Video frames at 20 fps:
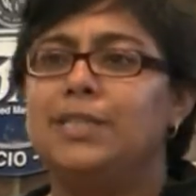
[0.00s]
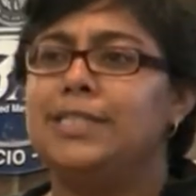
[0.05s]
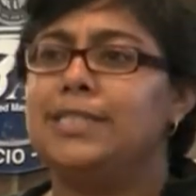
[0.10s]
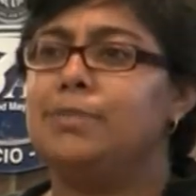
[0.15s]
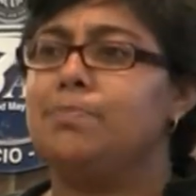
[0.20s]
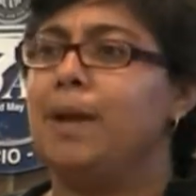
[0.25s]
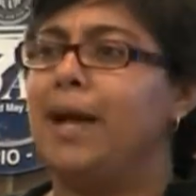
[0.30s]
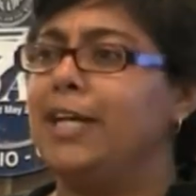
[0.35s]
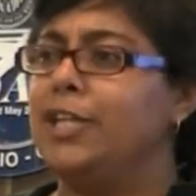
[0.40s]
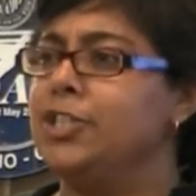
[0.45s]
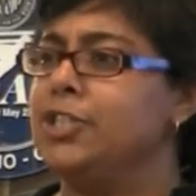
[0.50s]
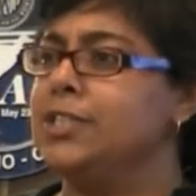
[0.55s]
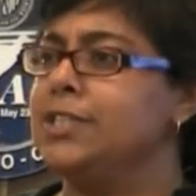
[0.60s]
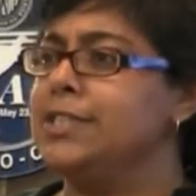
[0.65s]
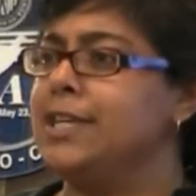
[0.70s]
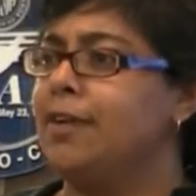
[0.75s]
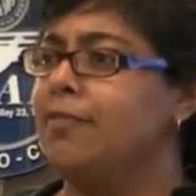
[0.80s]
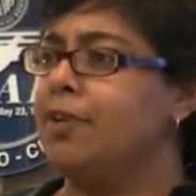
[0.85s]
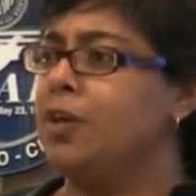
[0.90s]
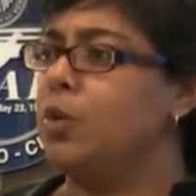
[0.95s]
to do
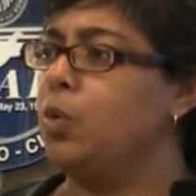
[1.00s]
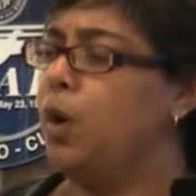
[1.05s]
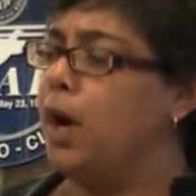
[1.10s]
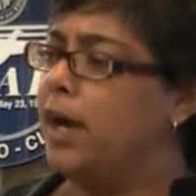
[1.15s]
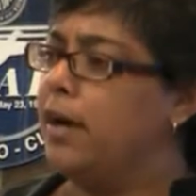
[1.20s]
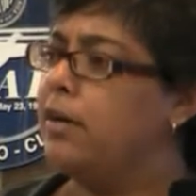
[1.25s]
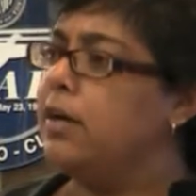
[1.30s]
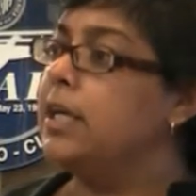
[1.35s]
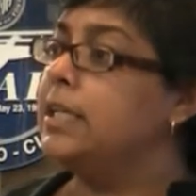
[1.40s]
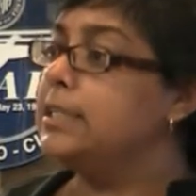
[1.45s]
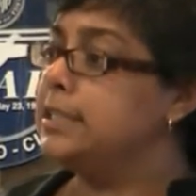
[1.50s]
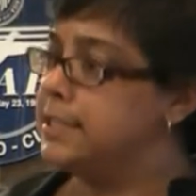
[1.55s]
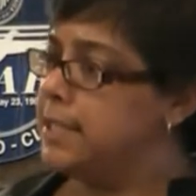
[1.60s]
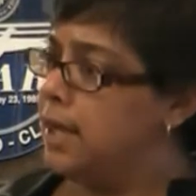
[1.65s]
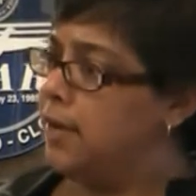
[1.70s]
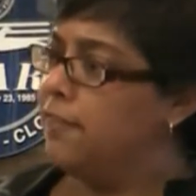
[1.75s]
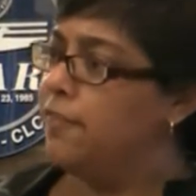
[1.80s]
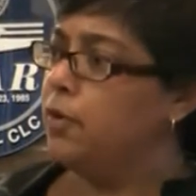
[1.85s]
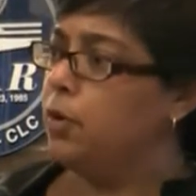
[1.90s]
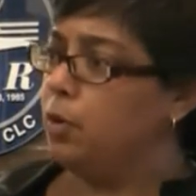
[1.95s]
inspections that
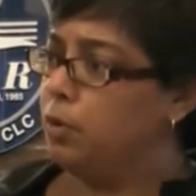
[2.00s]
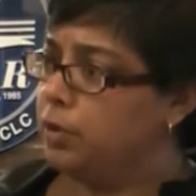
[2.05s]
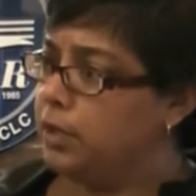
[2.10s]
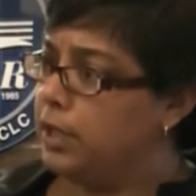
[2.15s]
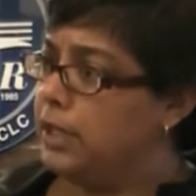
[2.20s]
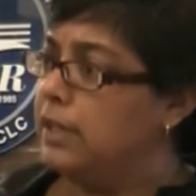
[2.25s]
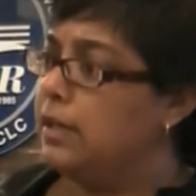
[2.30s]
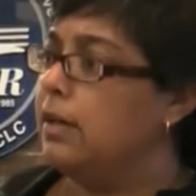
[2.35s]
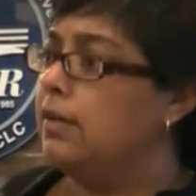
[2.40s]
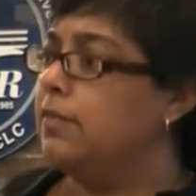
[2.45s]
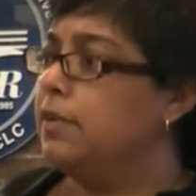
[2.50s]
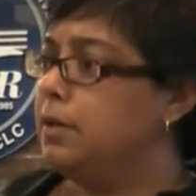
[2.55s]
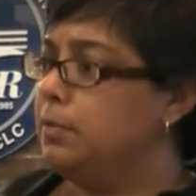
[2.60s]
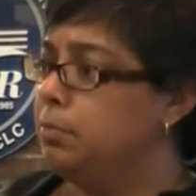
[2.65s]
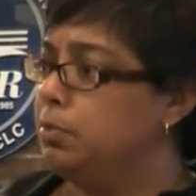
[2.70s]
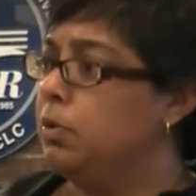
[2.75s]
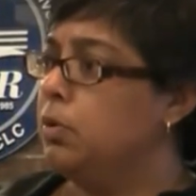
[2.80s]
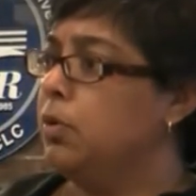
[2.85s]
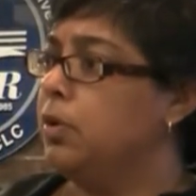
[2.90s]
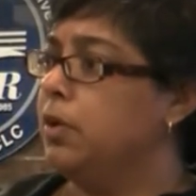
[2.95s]
require a
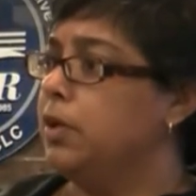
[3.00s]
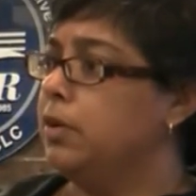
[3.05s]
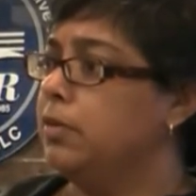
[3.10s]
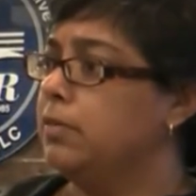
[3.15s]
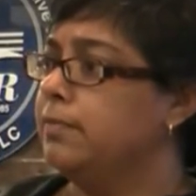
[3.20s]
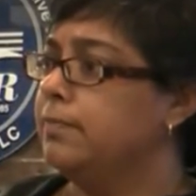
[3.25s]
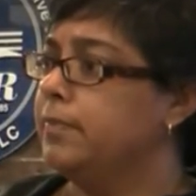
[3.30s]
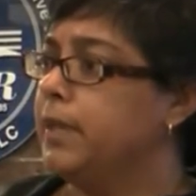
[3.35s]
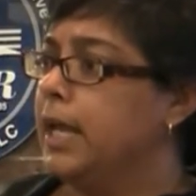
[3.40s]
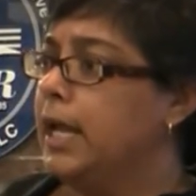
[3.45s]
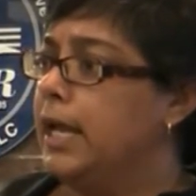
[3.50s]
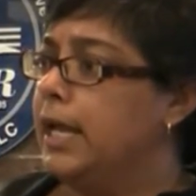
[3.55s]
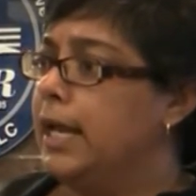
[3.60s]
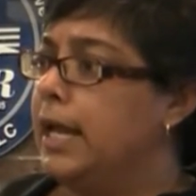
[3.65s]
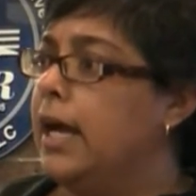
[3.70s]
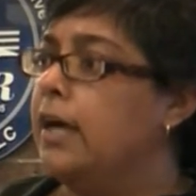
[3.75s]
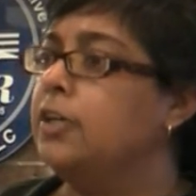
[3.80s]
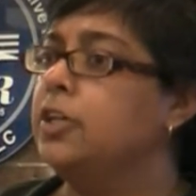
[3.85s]
self-audit of an employer.